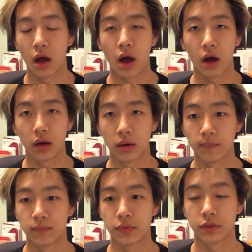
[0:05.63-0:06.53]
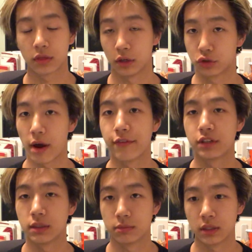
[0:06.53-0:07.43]
um, the drive
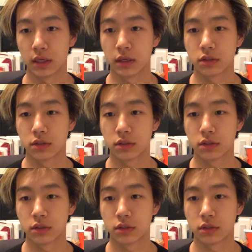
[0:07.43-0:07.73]
team today.